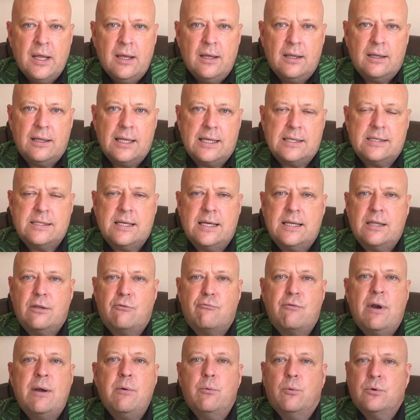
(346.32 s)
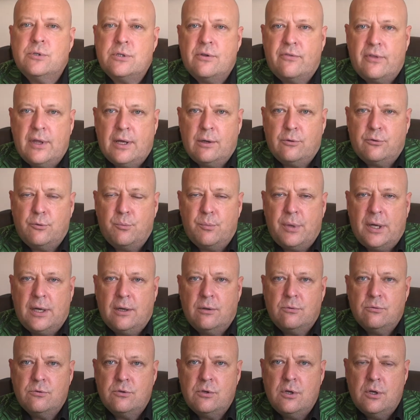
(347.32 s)
let's say the rent was
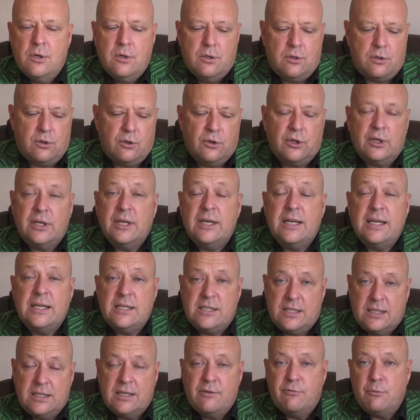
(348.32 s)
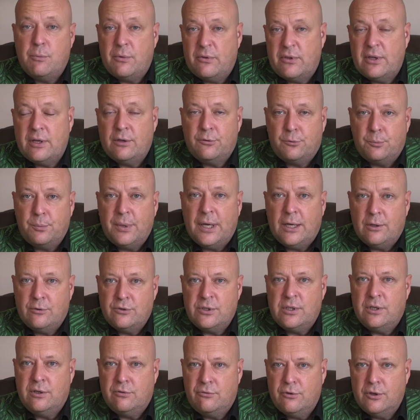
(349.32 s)
£1,000, you're going to need to give them £1,000
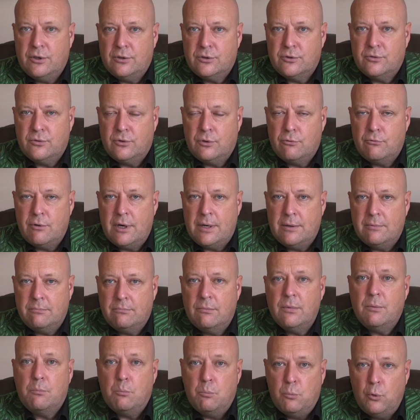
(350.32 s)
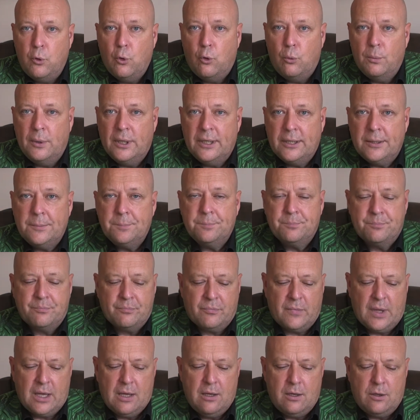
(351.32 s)
in advance for the rent, normally.
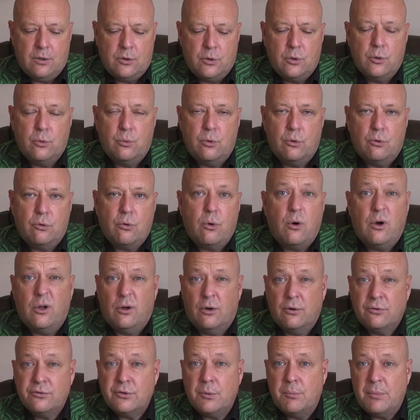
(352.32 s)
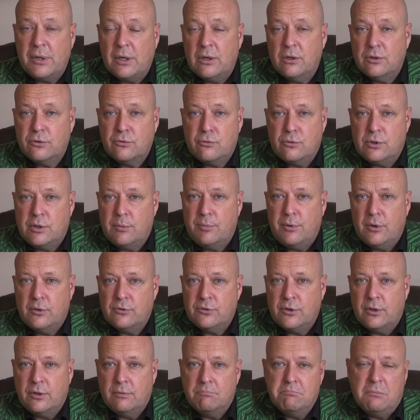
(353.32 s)
You will quite often be asked for a
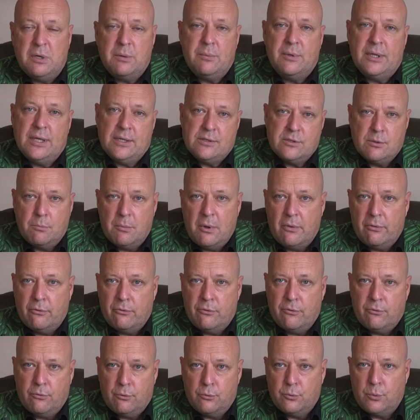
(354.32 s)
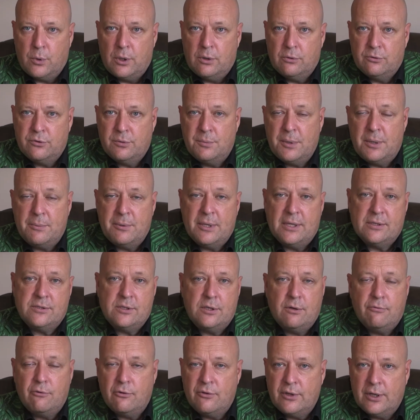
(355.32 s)
deposit, maybe that's a month as well, so maybe that's
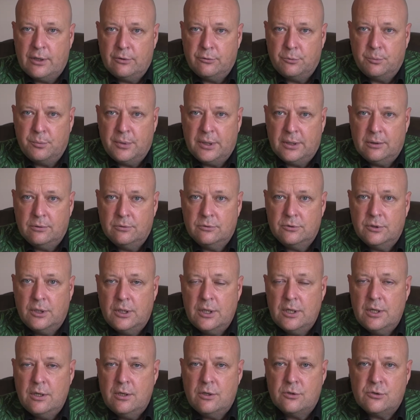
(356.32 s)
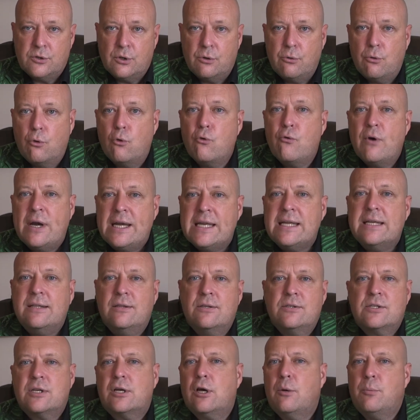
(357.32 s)
another £1,000. So already
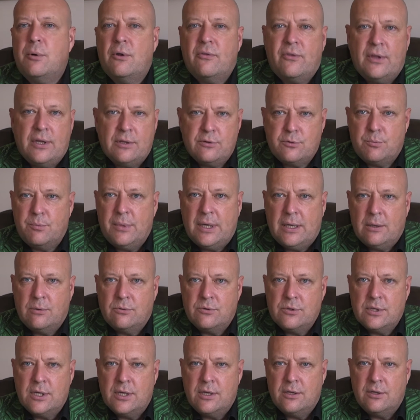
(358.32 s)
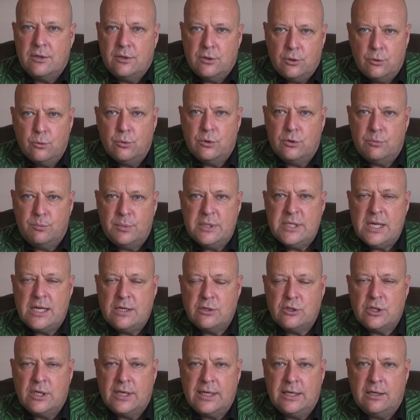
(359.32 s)
there's a couple of £1,000 there that you would
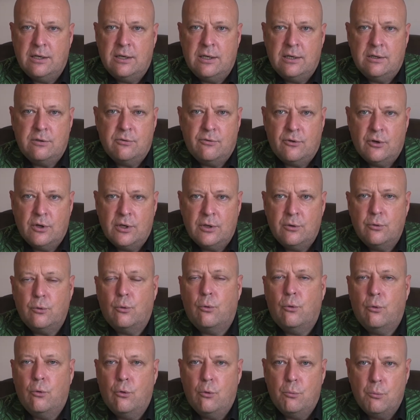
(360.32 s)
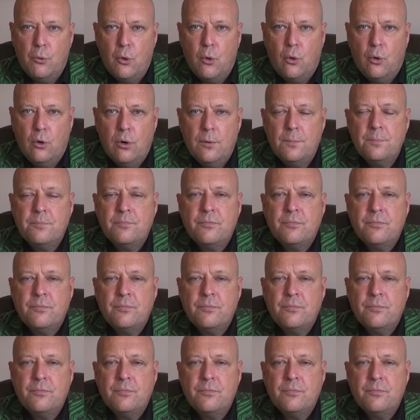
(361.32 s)
potentially need to find, or more.